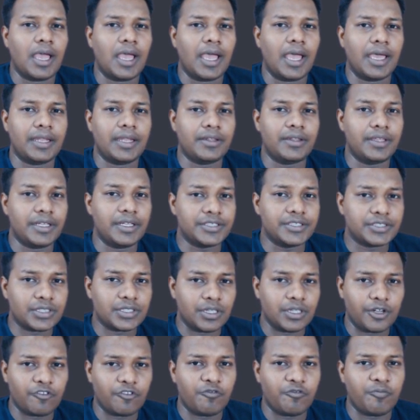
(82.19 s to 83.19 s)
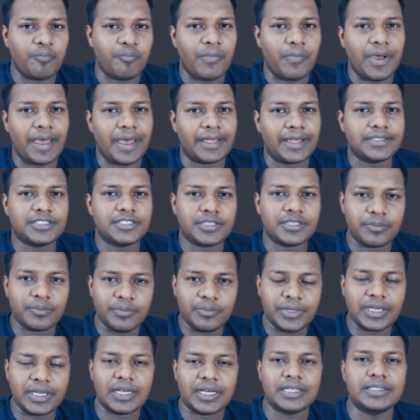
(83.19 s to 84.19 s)
and there's a lot of maths
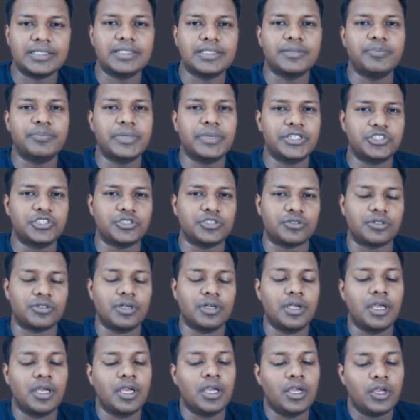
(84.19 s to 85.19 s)
behind the picture.